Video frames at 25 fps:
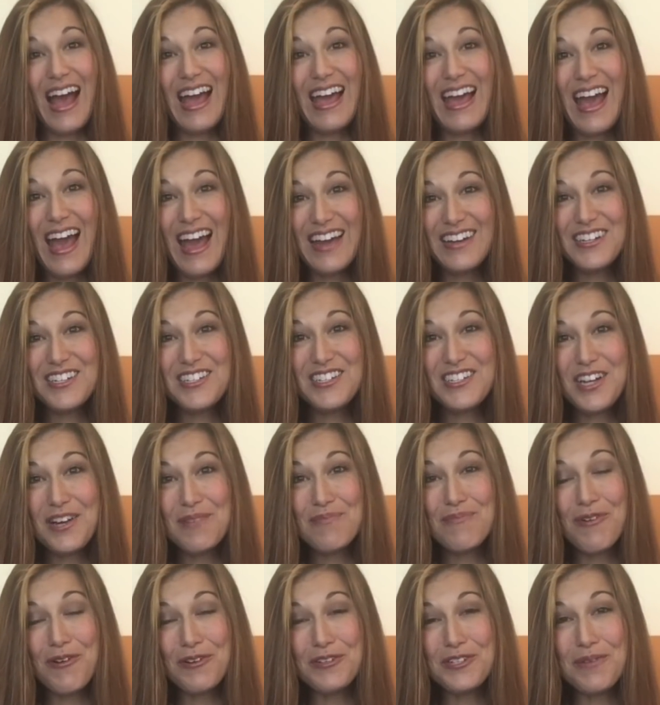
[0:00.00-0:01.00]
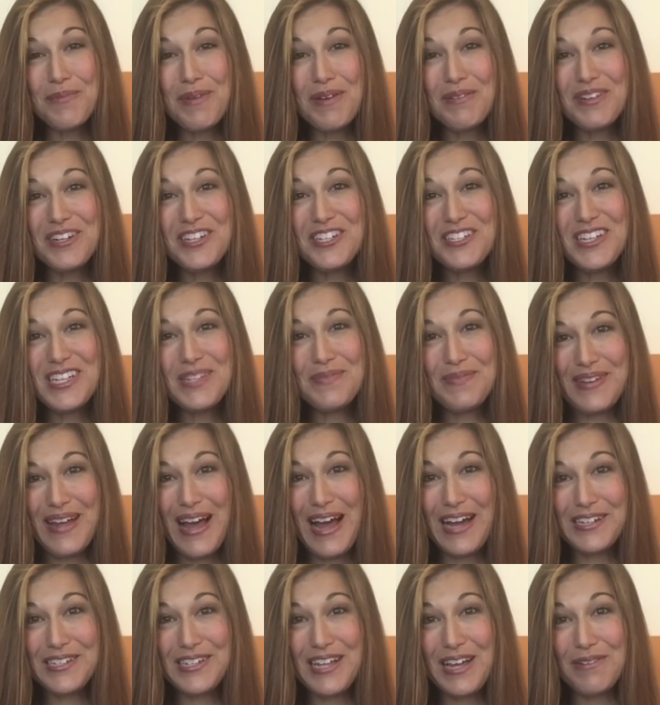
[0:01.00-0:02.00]
I had a Chanel brooch on my wish list,
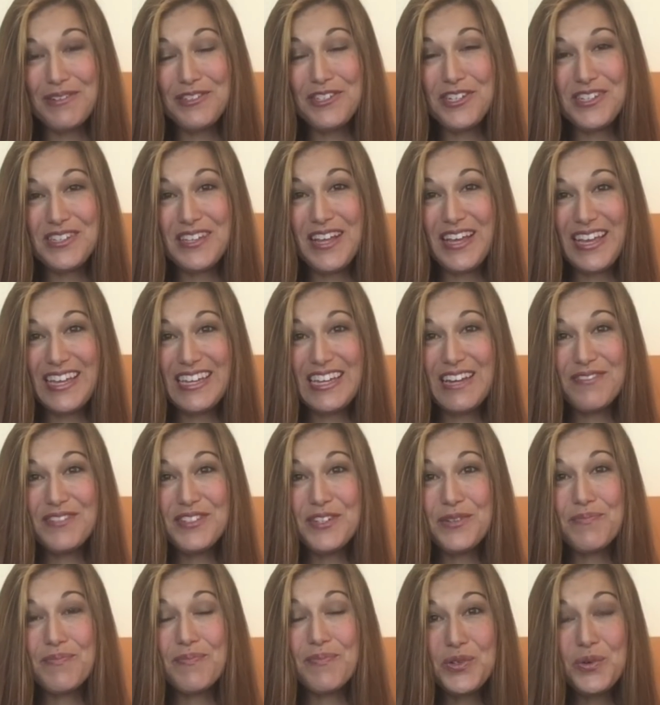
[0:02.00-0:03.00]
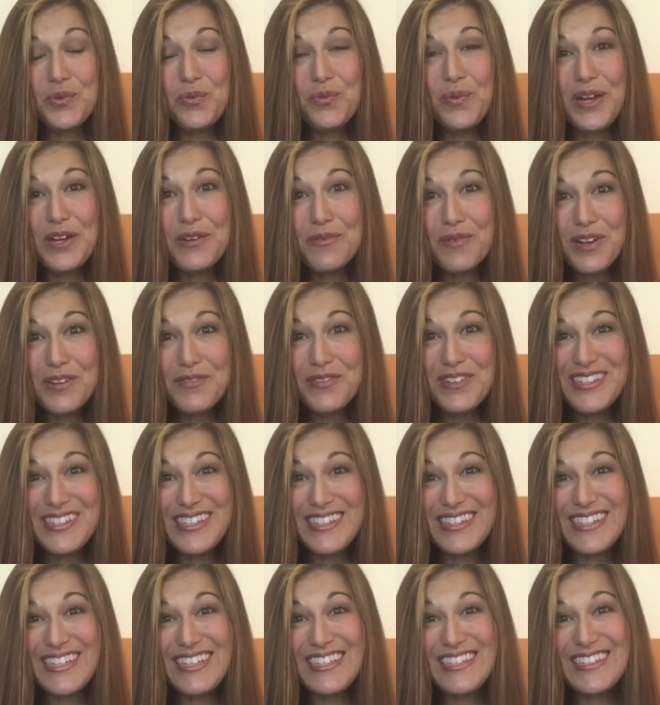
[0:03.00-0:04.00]
but actually I was just lucky enough to win one
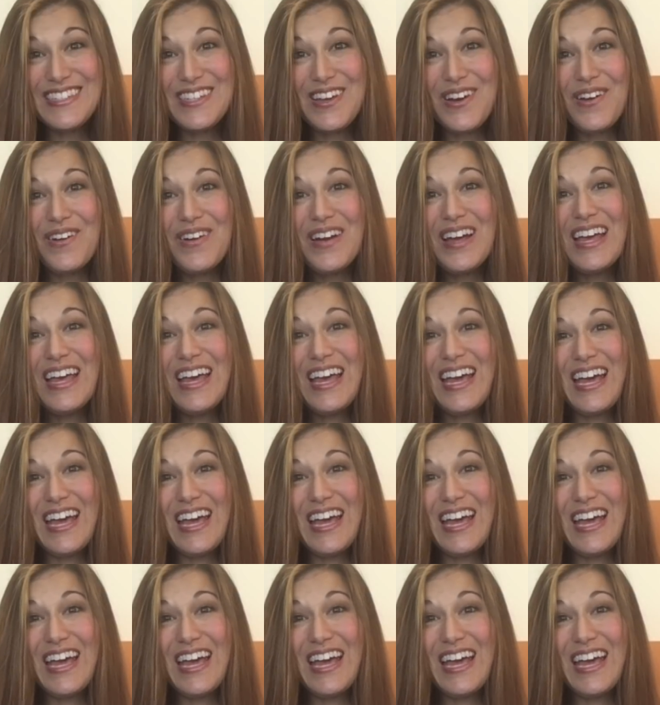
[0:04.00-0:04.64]
recently, so